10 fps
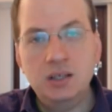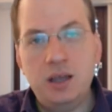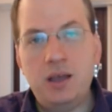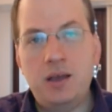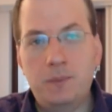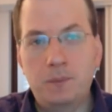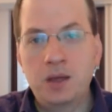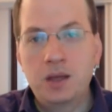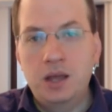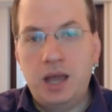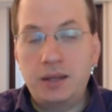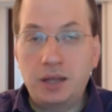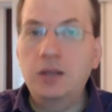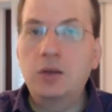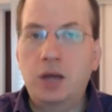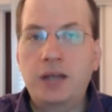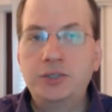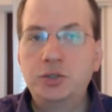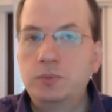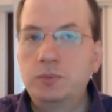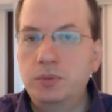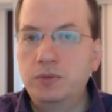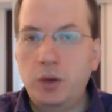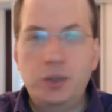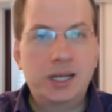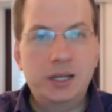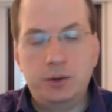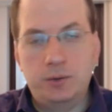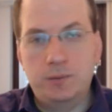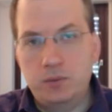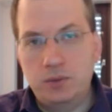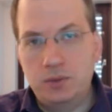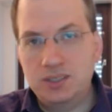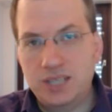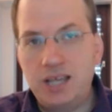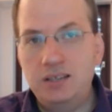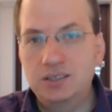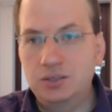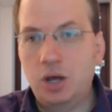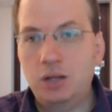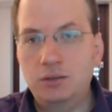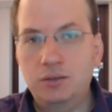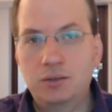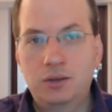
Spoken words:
And I should be very clear, this aid is not